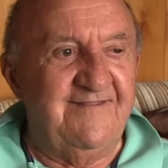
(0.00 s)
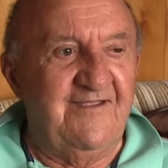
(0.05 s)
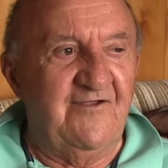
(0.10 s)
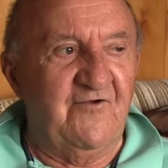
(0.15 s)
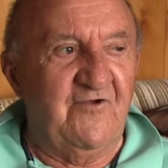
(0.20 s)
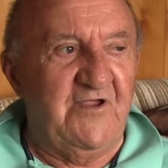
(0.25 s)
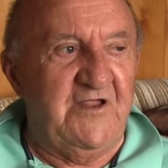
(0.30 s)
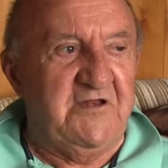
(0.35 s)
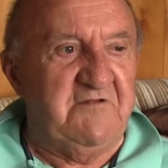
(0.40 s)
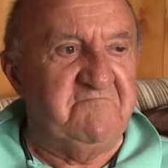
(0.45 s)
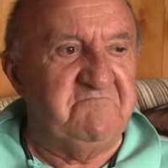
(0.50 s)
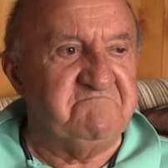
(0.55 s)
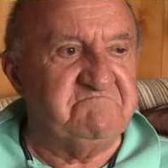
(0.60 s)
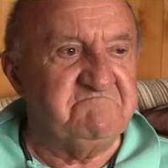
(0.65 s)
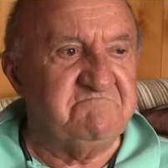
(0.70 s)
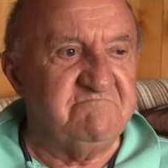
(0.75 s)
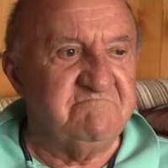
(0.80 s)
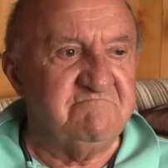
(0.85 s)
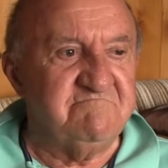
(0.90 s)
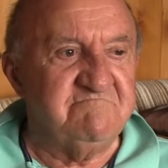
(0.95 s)
carried,
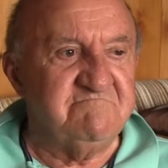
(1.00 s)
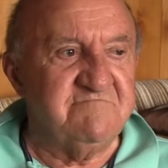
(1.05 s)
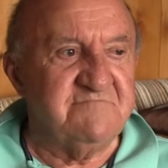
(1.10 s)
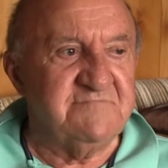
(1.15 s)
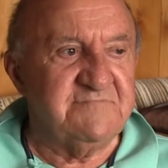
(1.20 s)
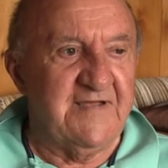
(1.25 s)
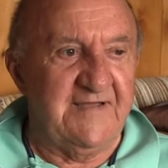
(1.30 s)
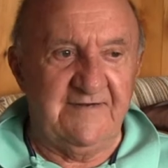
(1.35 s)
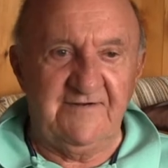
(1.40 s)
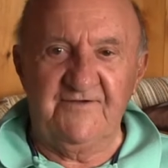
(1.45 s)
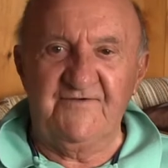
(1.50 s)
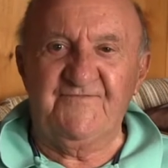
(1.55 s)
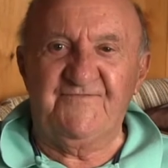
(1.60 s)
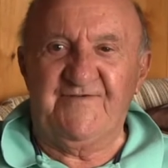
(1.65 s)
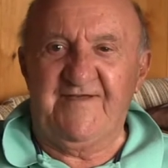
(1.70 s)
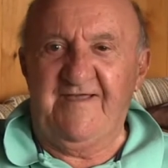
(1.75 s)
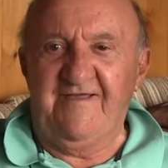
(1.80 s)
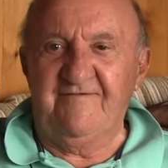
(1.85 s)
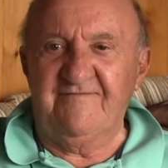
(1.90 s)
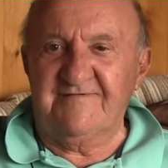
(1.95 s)
I don't know,
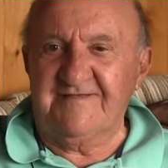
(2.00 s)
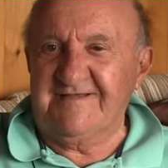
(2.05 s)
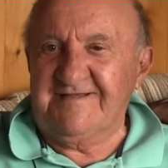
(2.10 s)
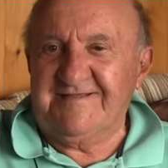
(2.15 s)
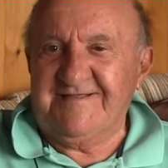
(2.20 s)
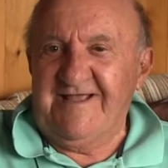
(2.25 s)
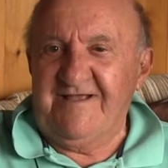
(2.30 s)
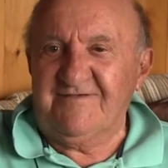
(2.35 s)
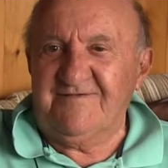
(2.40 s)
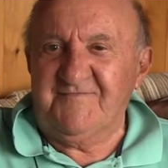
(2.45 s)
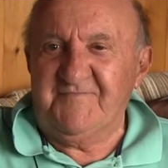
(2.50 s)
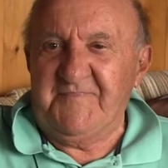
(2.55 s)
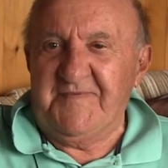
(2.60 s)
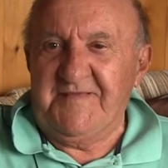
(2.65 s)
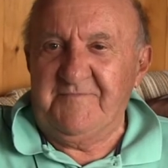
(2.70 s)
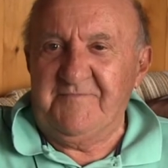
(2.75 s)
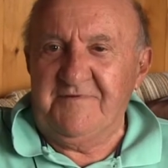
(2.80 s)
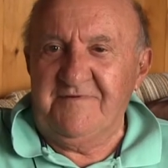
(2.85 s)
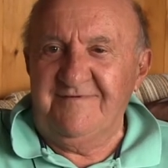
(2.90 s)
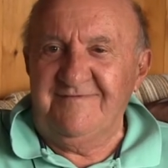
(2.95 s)
five, 6,000
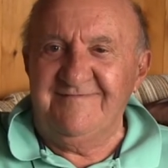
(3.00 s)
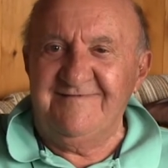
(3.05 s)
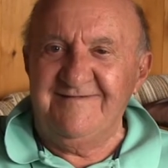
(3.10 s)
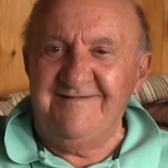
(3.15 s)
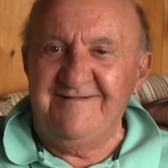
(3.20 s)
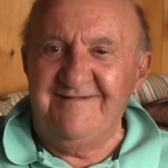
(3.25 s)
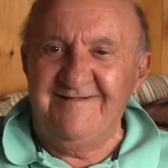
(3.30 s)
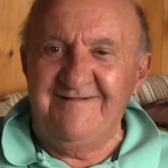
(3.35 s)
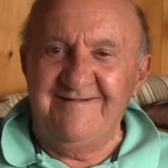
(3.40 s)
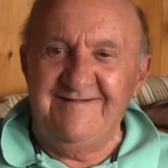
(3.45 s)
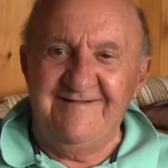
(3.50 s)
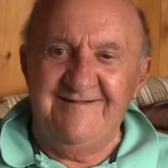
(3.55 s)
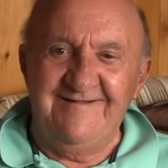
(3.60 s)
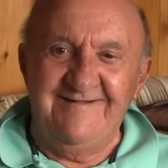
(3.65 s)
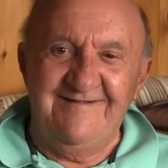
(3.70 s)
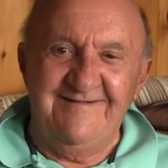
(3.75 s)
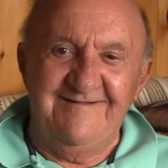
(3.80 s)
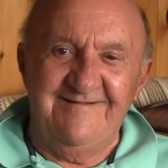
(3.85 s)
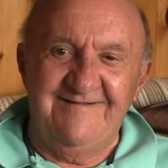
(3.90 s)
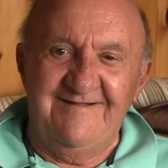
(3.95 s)
people.
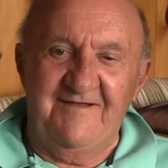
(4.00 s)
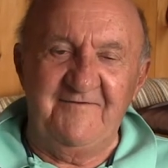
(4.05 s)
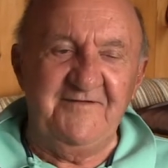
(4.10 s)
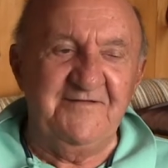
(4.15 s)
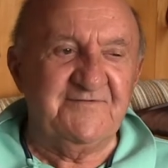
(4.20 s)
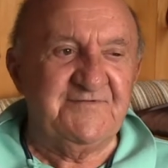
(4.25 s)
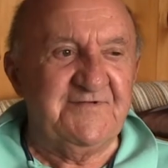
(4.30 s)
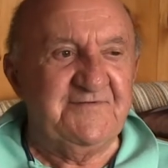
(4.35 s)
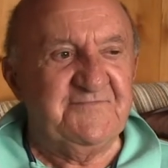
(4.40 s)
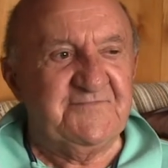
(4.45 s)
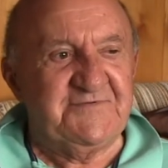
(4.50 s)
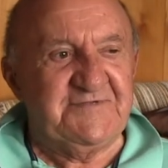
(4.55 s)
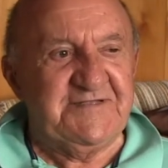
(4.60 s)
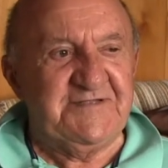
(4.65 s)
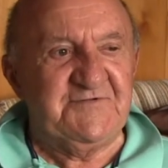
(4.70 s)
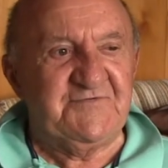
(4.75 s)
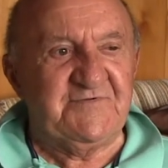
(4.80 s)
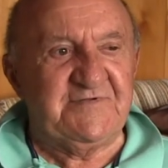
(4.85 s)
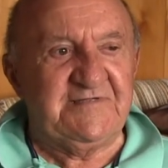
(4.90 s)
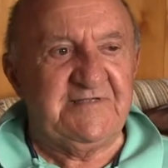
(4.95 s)
I mean, it was, it was
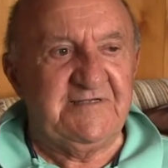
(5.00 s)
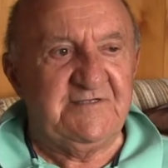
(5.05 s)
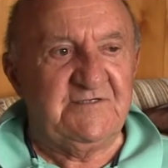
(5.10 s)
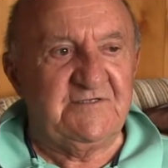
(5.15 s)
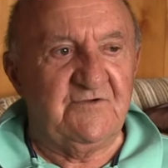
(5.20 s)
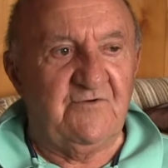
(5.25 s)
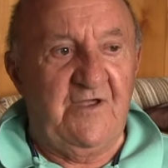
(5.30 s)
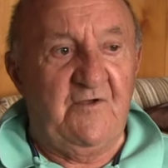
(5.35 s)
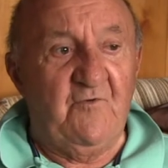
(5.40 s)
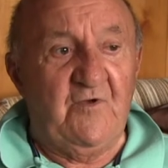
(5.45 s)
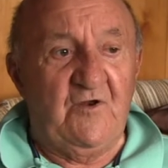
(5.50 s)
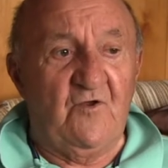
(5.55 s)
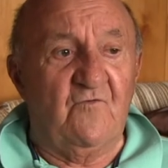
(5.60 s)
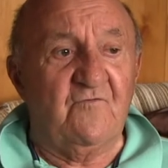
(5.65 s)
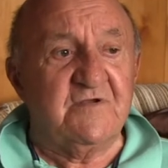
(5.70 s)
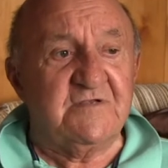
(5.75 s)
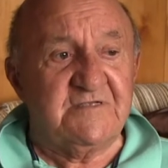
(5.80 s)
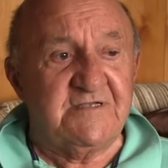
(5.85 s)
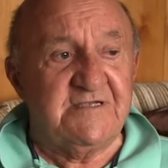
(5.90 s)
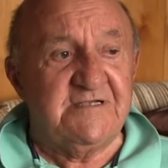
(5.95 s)
interesting. So I went
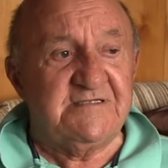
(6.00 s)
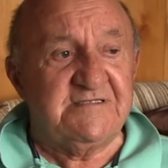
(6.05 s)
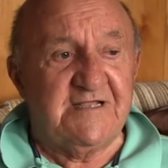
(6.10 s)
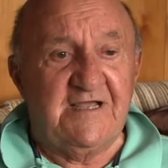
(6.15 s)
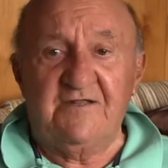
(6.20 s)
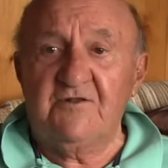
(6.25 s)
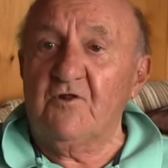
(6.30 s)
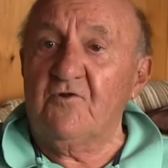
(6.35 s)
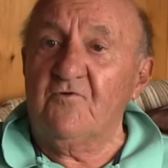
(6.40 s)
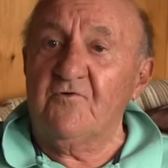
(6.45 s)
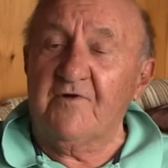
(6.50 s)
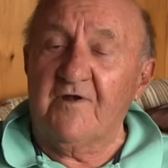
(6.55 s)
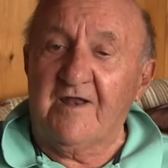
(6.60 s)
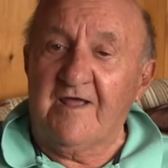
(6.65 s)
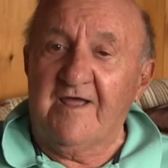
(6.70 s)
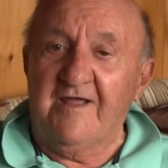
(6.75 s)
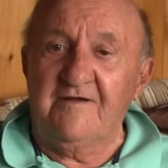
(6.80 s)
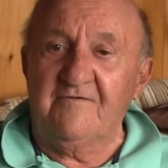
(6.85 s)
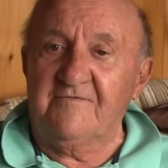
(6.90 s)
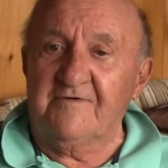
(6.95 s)
overseas on the
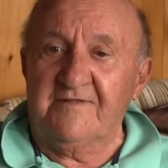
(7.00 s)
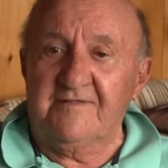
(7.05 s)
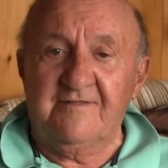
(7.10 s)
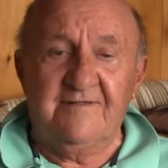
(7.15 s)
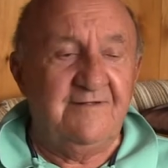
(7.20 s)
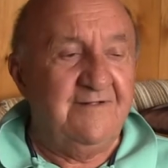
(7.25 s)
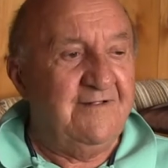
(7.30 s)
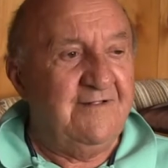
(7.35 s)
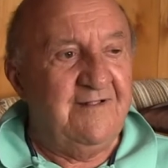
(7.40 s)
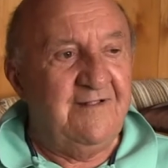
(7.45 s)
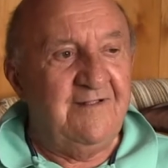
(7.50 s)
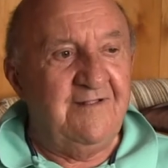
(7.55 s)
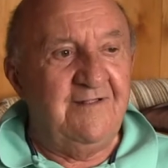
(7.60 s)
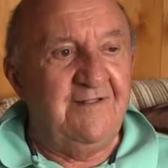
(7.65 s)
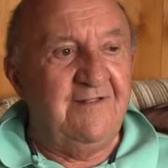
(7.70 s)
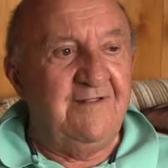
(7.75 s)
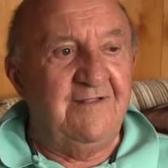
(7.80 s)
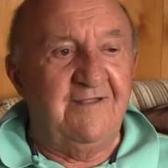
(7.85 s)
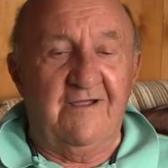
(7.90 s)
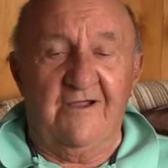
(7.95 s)
Lurline with
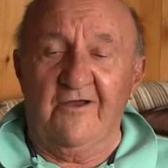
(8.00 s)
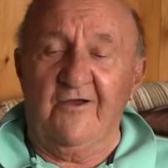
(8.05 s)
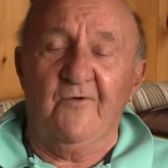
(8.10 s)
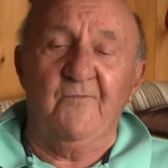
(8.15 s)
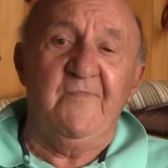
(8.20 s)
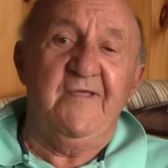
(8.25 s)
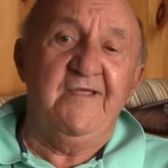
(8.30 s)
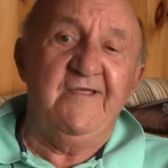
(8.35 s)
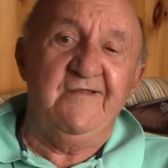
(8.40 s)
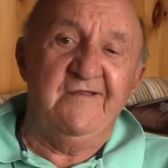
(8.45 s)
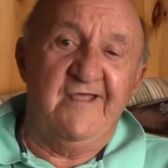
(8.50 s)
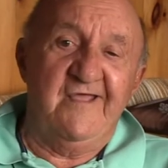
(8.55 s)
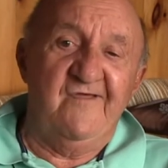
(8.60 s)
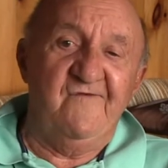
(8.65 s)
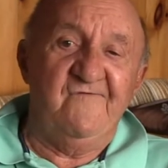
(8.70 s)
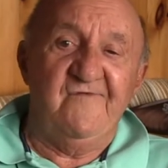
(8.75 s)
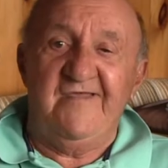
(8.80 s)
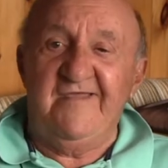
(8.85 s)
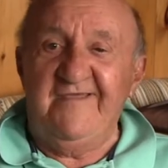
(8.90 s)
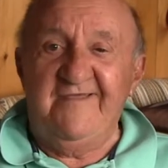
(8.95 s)
Army,
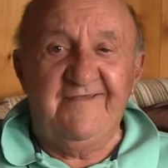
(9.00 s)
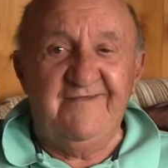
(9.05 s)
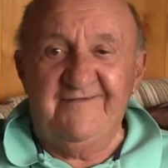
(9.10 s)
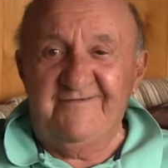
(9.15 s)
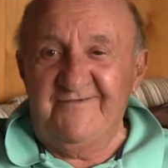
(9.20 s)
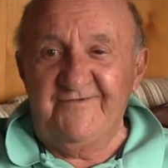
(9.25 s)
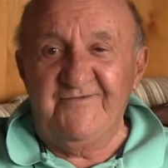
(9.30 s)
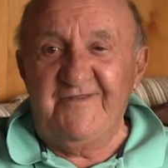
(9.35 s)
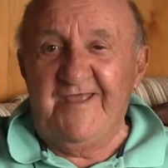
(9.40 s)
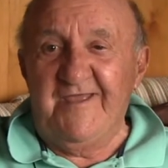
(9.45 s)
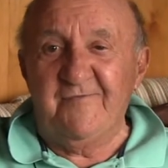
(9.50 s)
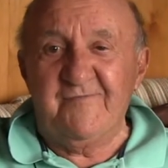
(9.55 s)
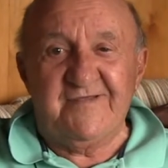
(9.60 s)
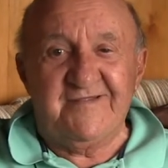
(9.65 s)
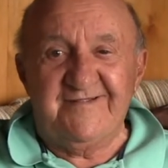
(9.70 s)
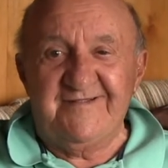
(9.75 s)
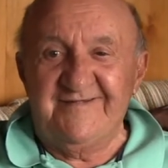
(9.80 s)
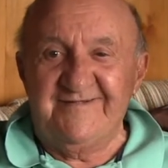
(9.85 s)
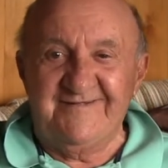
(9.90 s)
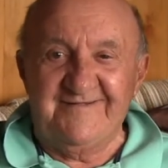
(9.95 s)
Navy, you name it.
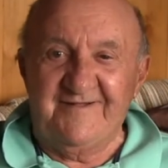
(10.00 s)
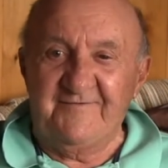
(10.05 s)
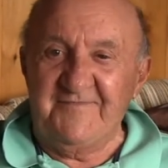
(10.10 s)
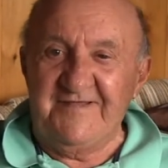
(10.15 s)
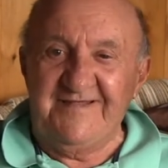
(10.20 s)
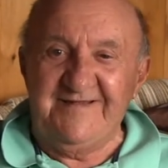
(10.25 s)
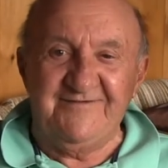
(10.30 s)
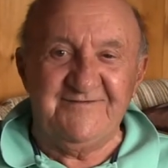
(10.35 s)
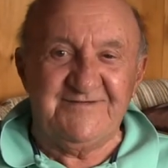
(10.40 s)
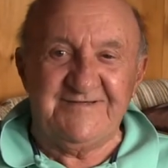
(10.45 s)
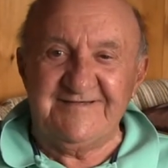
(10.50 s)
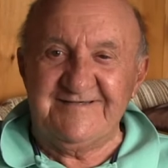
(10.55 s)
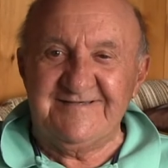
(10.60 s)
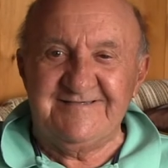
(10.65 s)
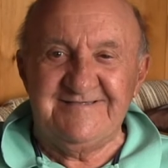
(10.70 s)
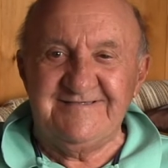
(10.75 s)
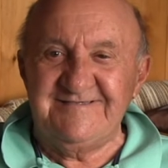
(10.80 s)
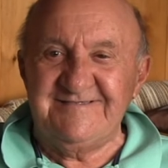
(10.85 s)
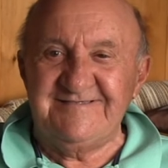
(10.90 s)
I mean, it was just